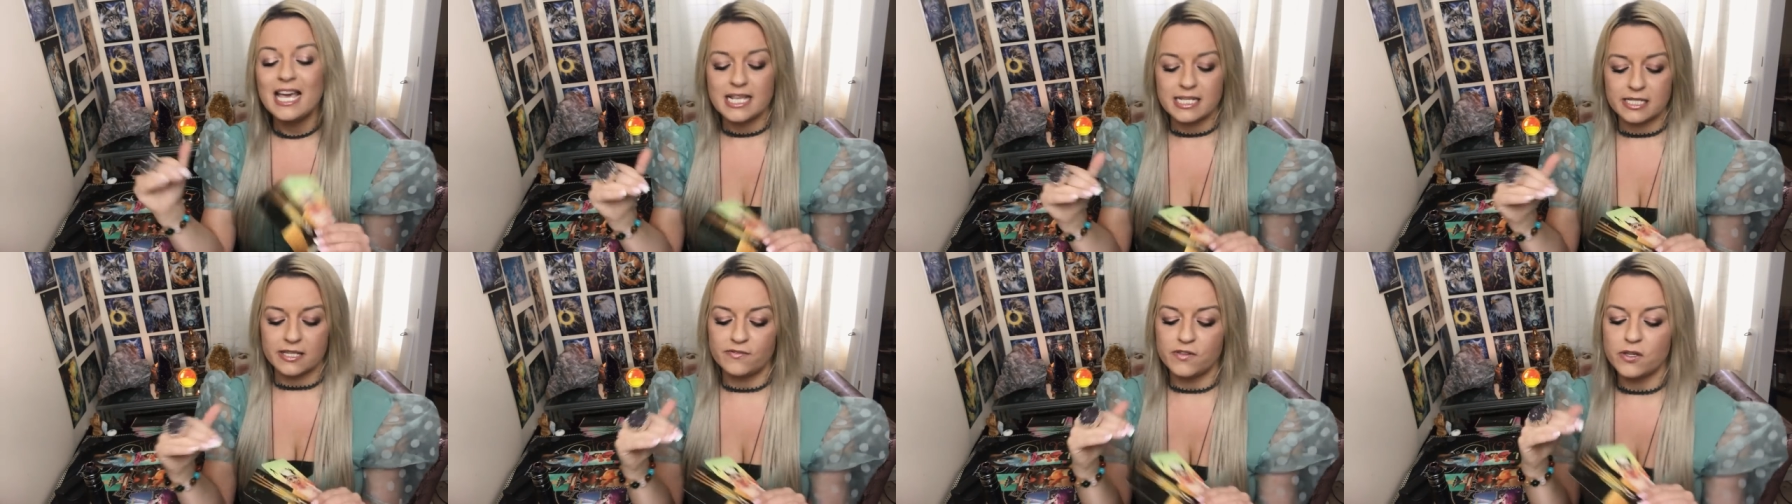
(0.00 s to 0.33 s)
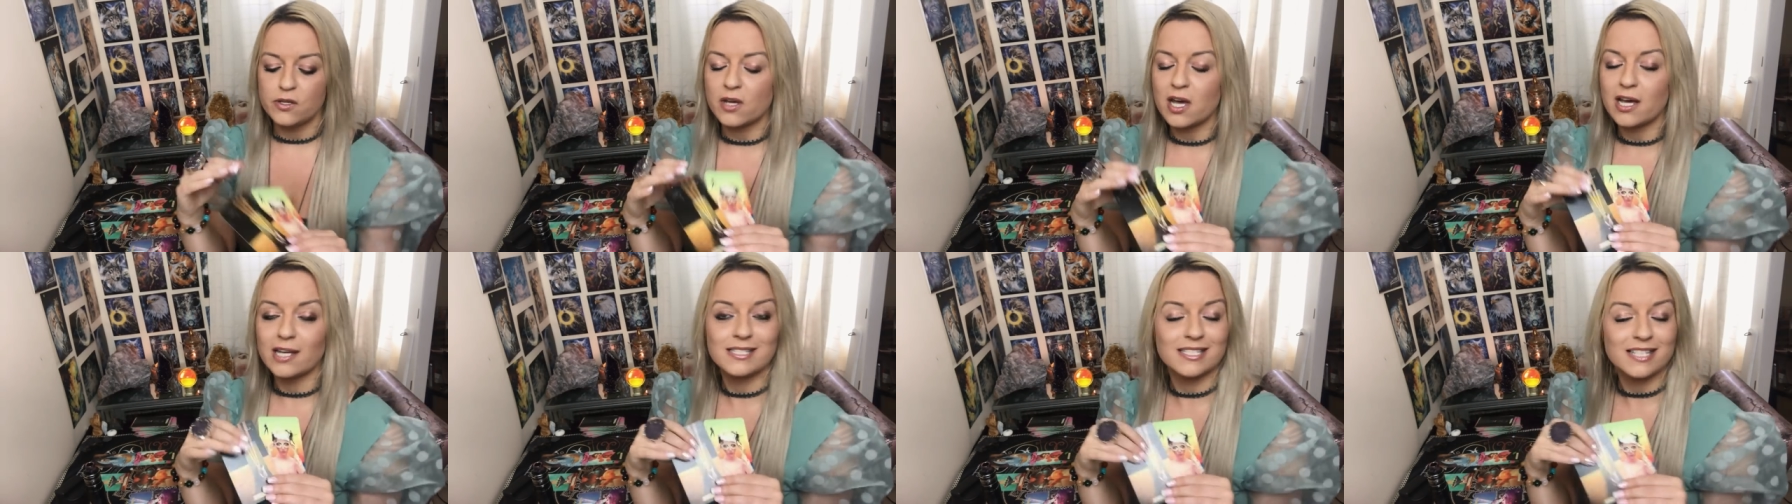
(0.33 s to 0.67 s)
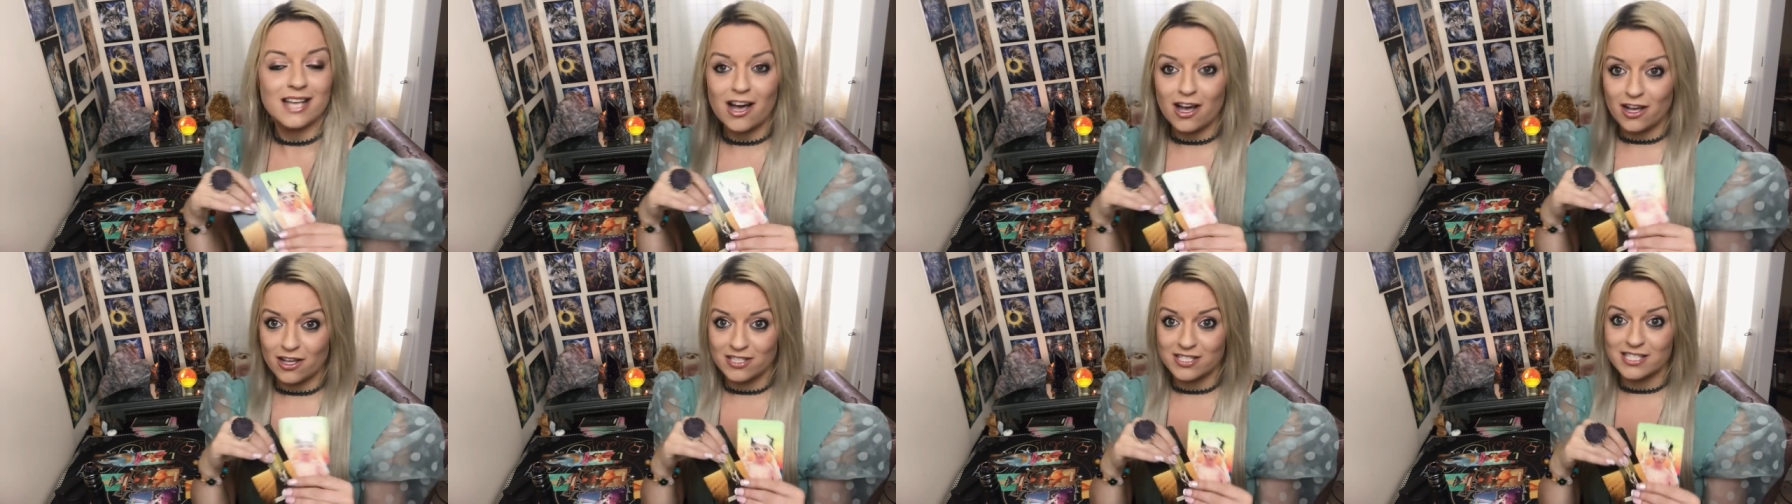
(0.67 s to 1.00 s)
So, if you guys
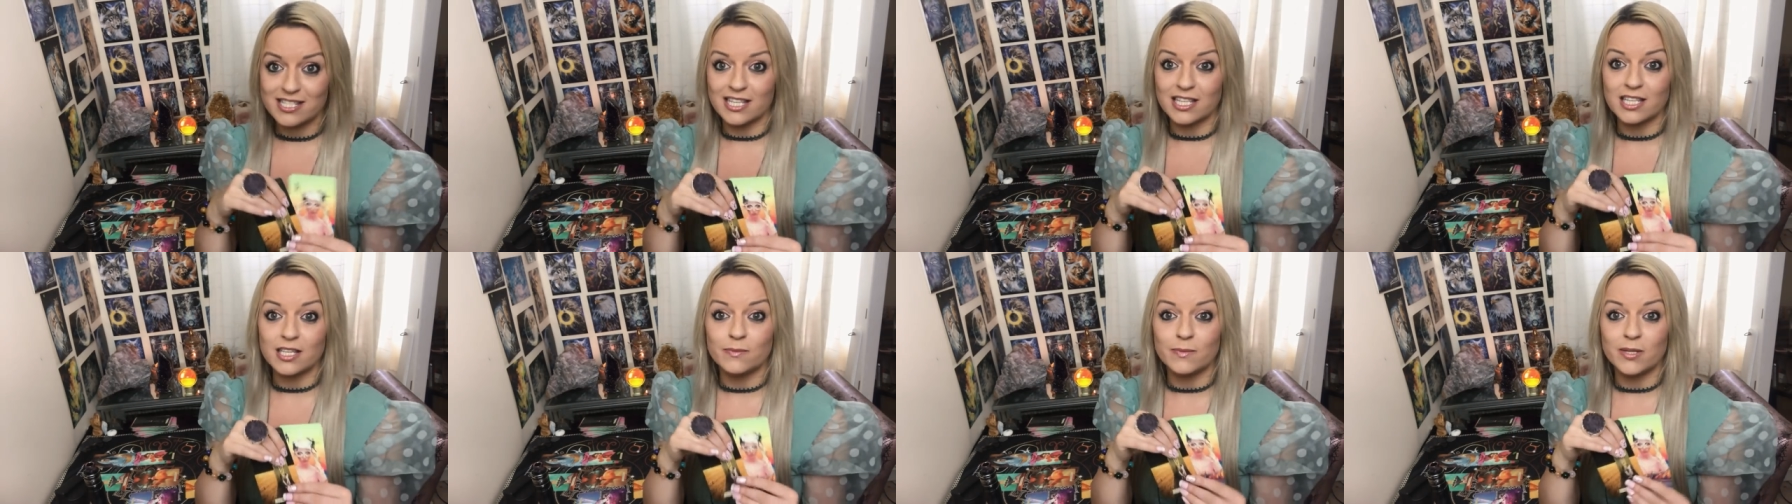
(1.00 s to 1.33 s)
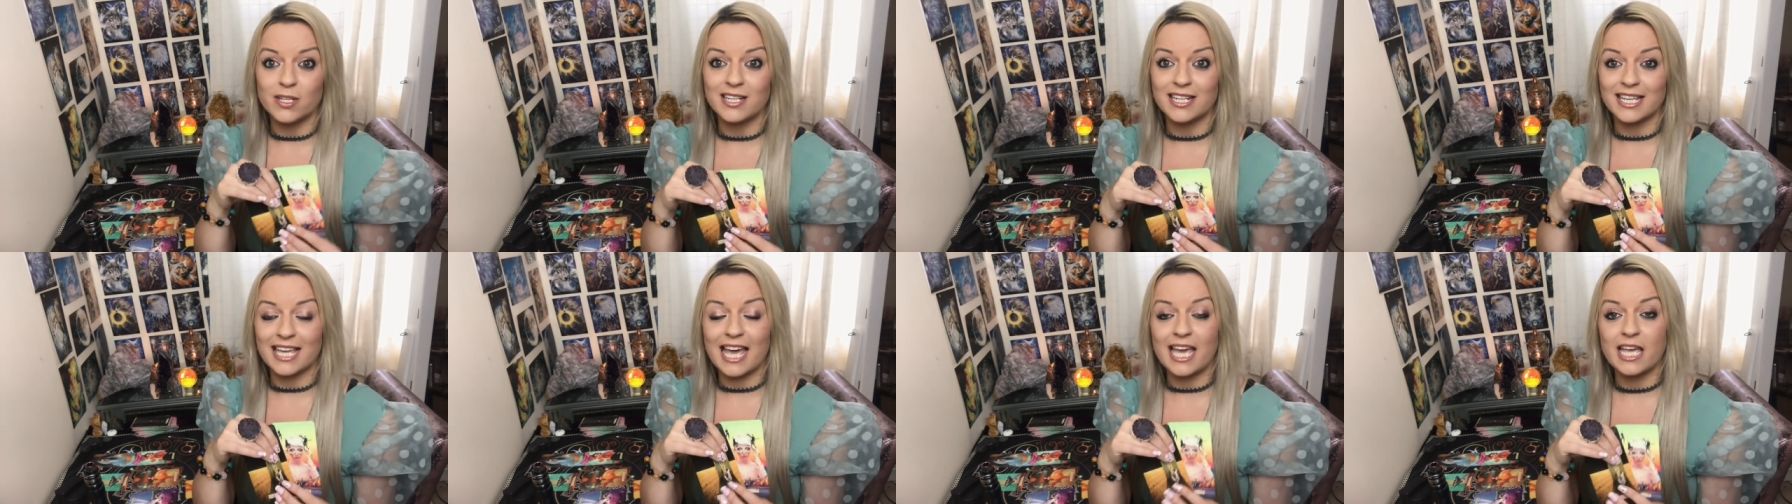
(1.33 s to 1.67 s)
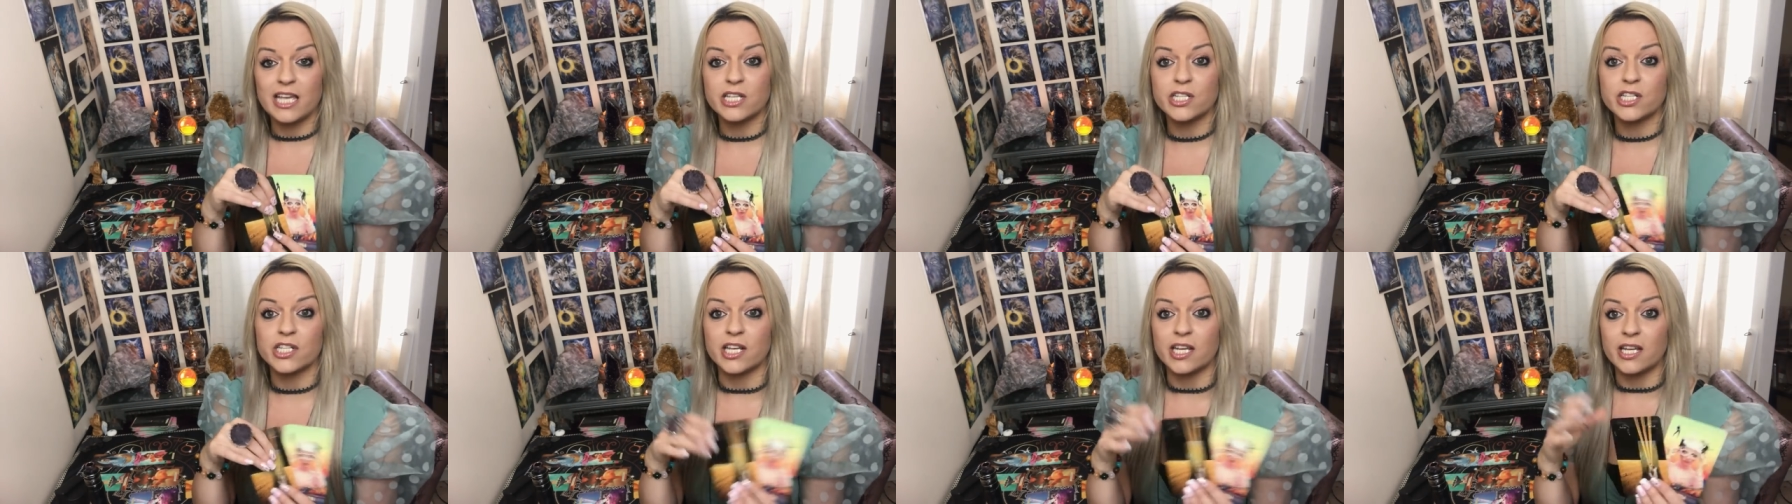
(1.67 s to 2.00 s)
aren't in
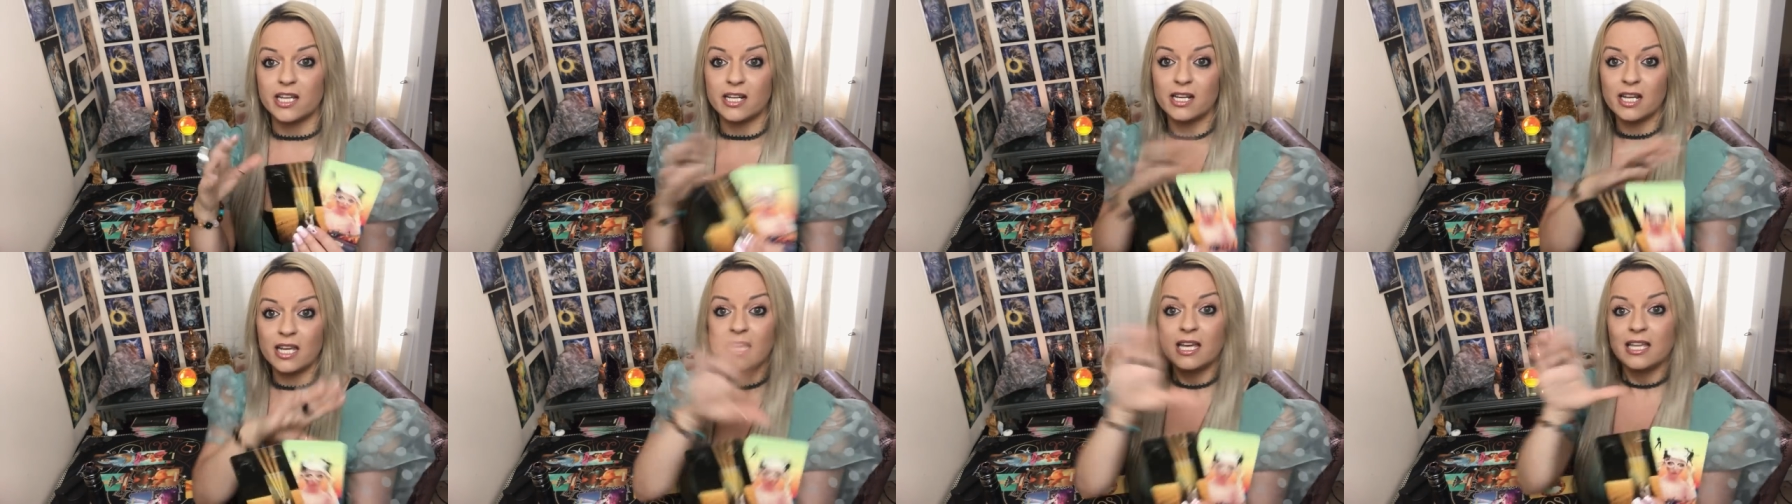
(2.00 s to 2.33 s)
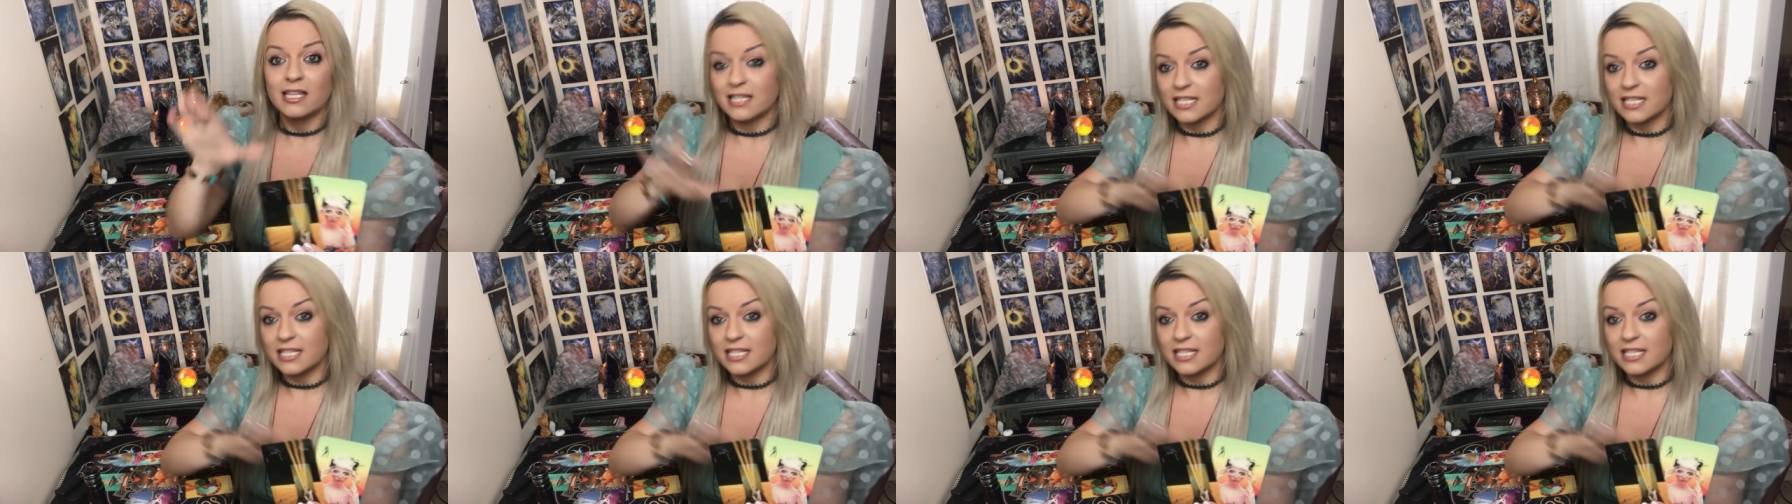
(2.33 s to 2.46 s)
communication,